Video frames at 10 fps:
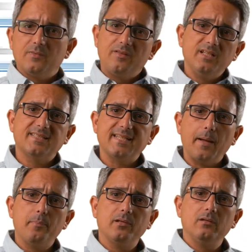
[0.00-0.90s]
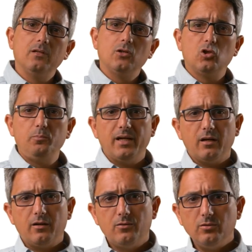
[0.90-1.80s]
This sample could be a
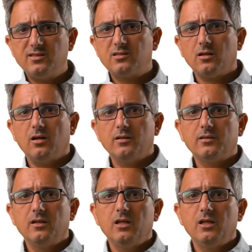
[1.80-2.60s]
good start